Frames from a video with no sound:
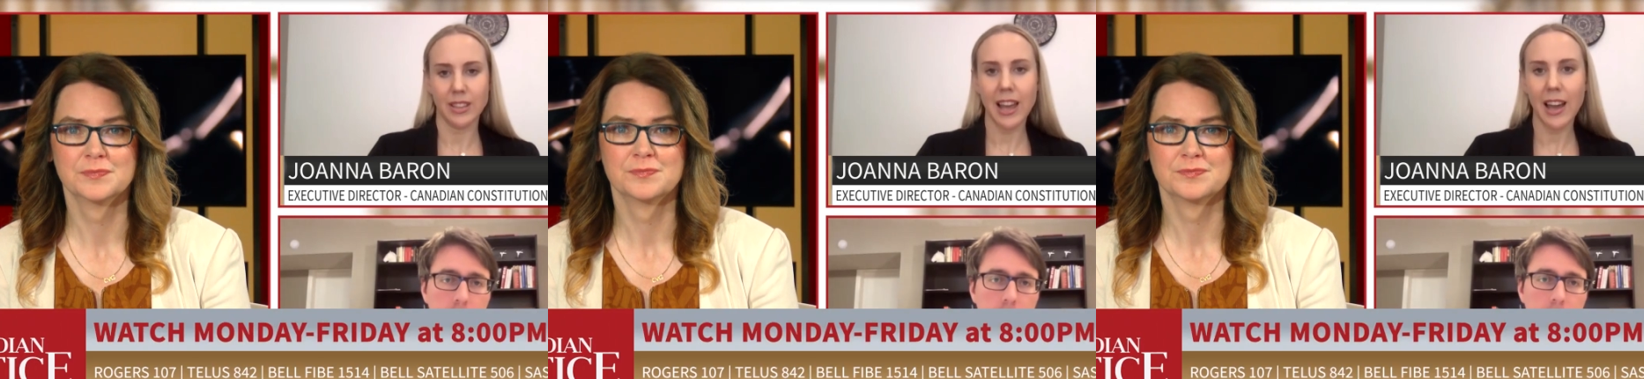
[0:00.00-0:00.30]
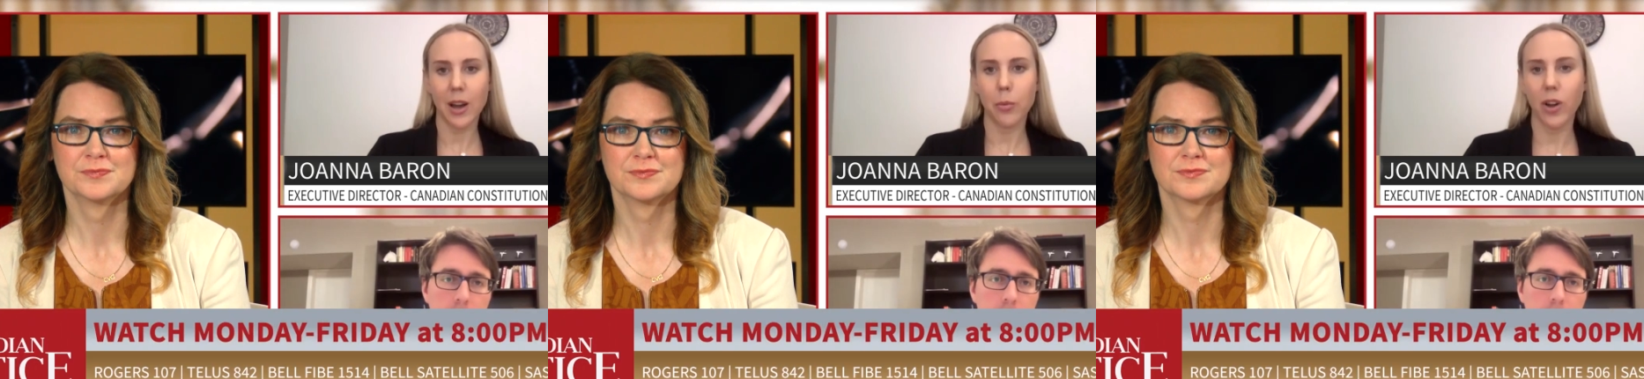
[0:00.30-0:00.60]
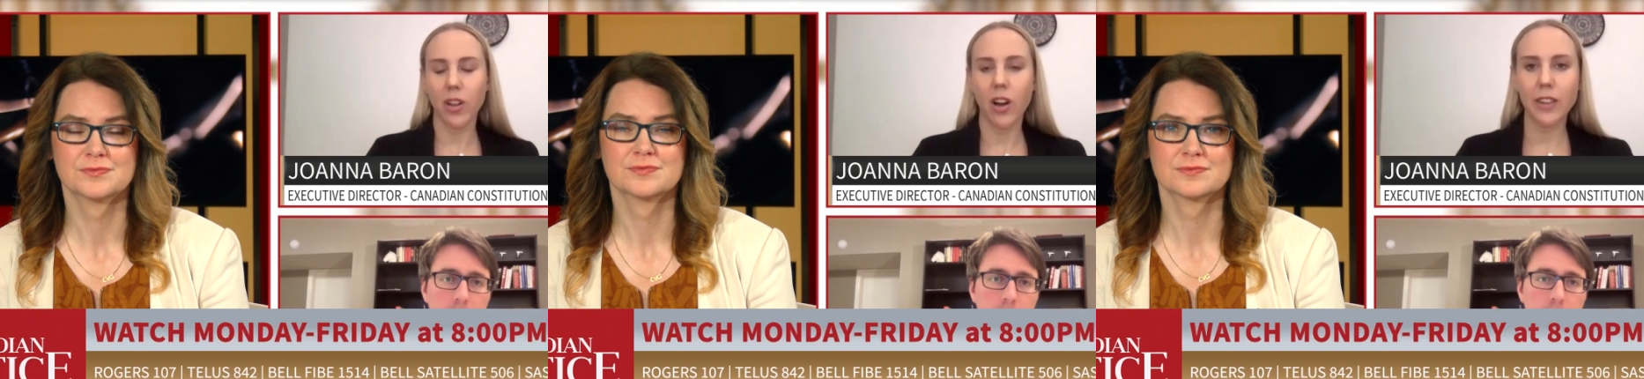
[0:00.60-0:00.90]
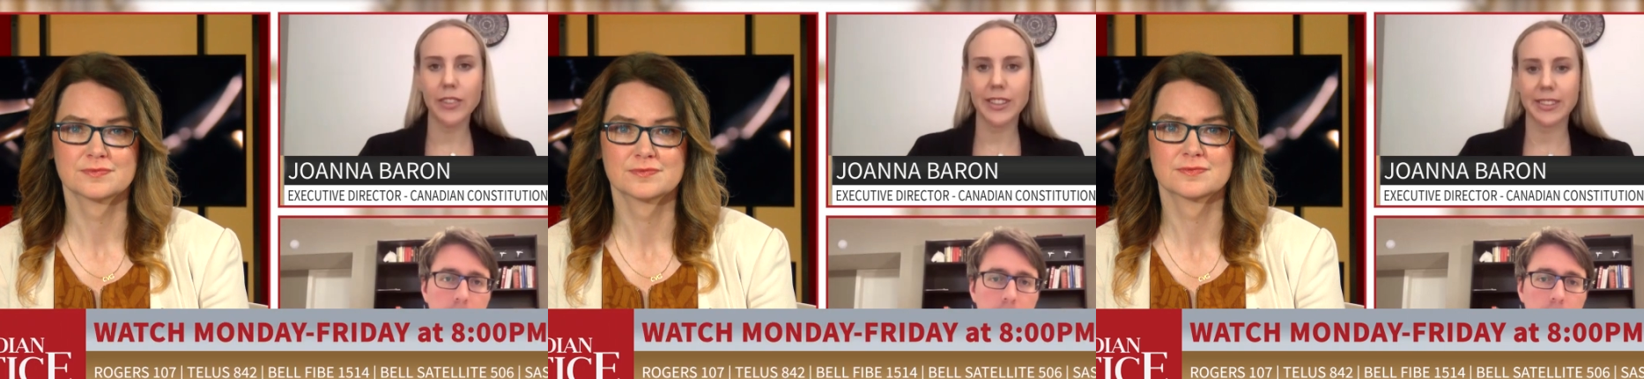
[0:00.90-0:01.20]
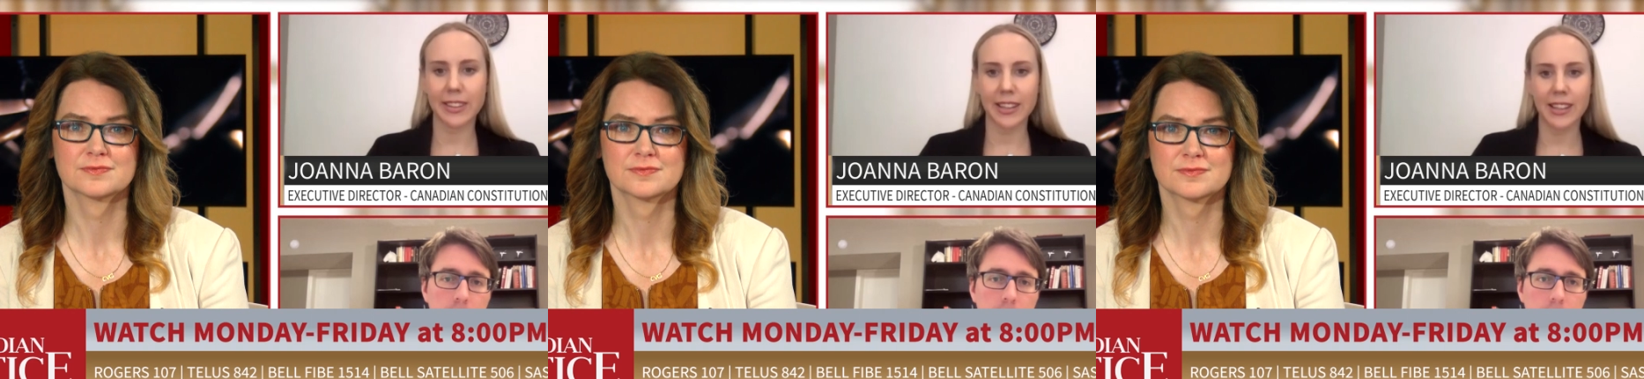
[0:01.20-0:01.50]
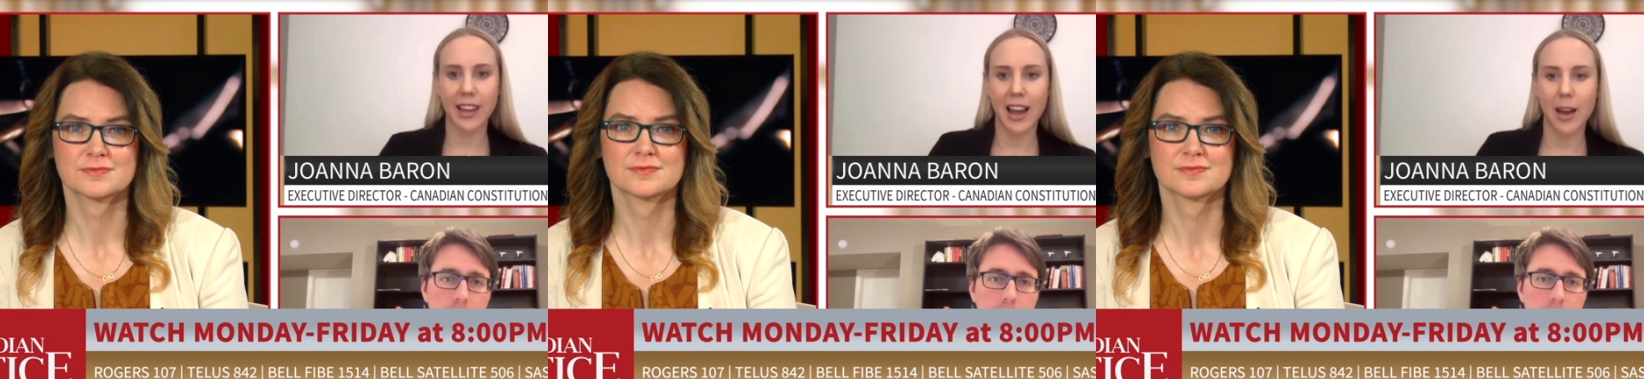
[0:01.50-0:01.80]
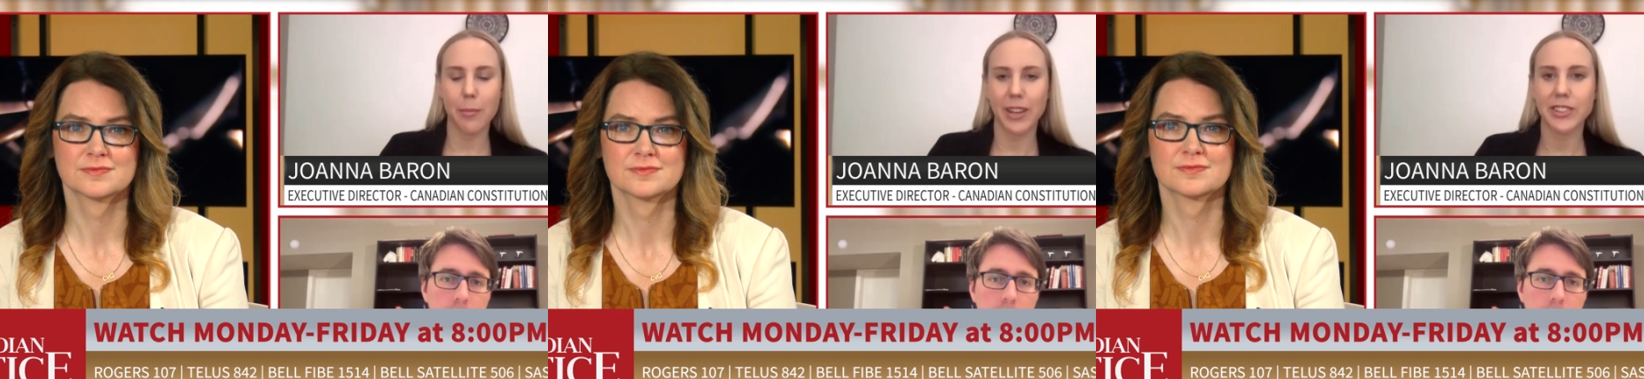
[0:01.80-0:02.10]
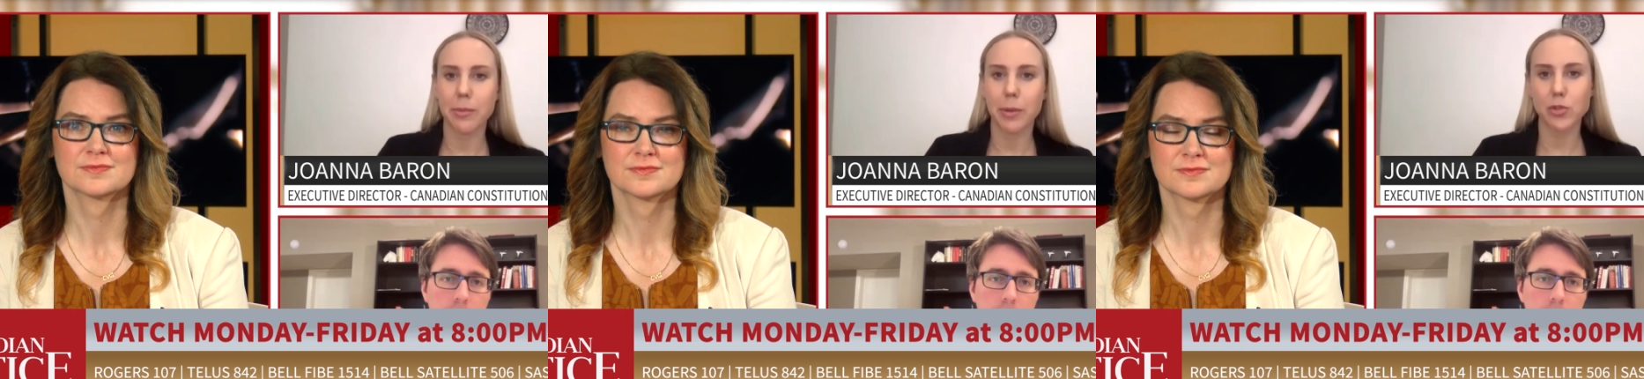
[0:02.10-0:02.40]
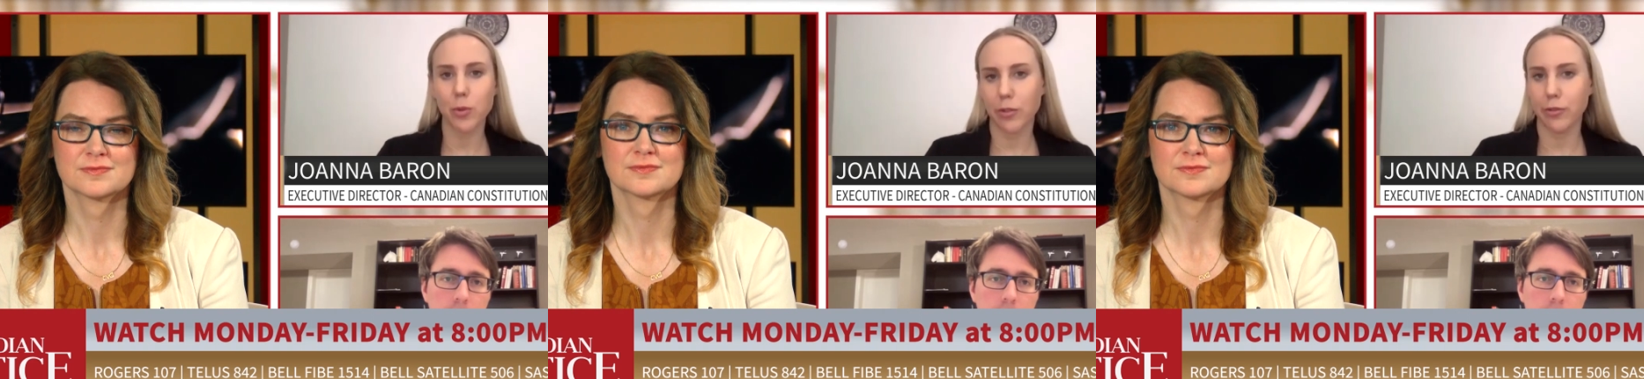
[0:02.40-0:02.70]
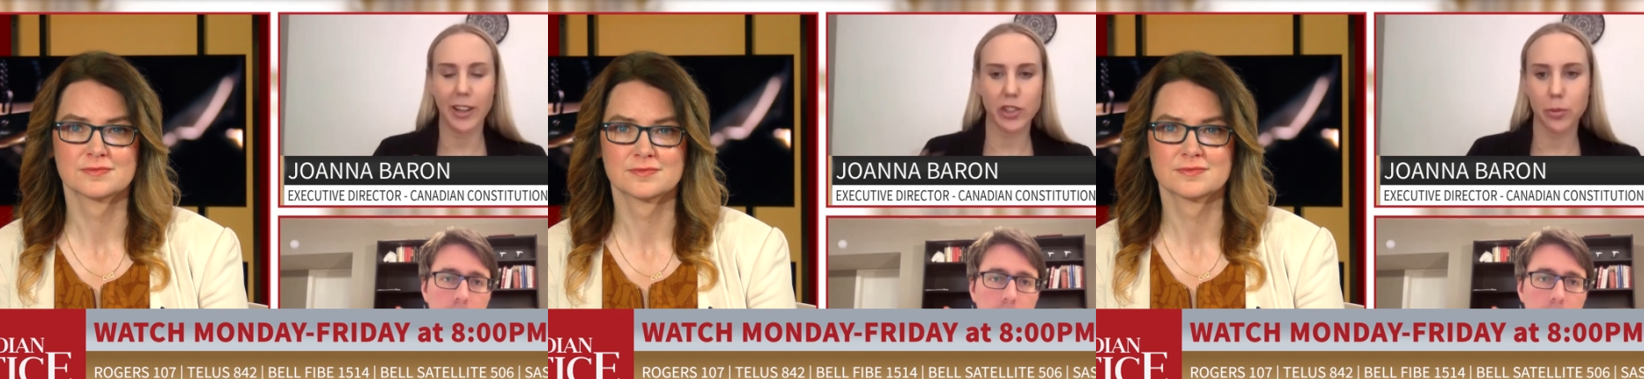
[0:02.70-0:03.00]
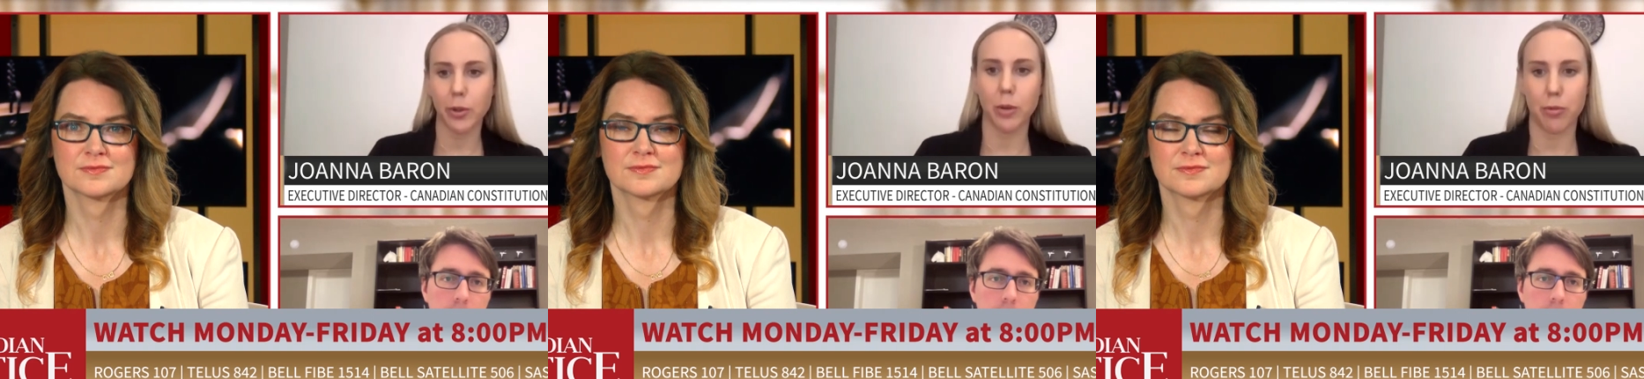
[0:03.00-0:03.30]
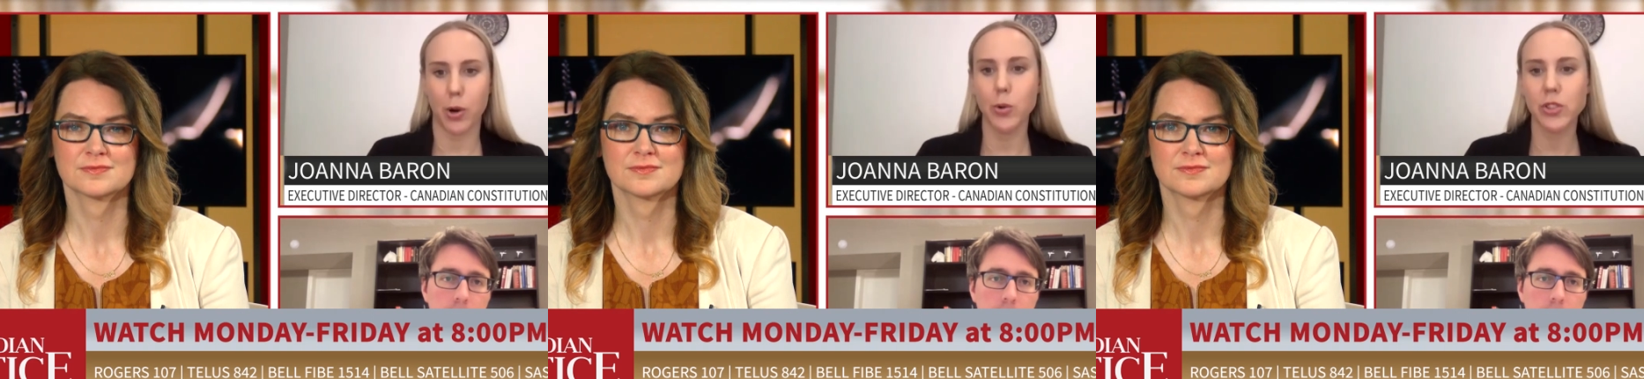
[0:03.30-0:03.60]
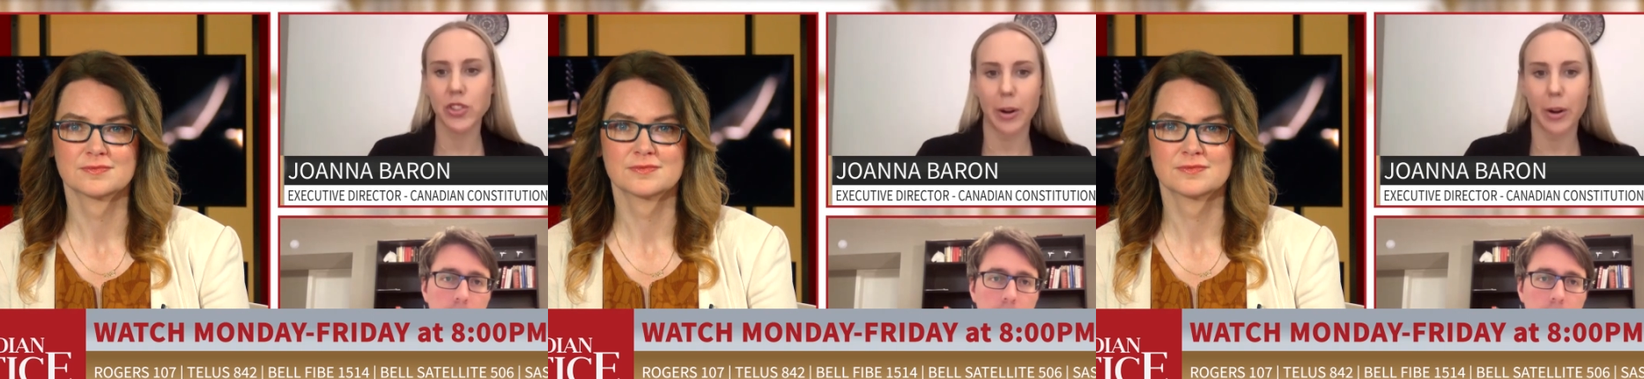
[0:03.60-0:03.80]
Speaker 1: Yeah, well, obviously, it's a much more flexible approach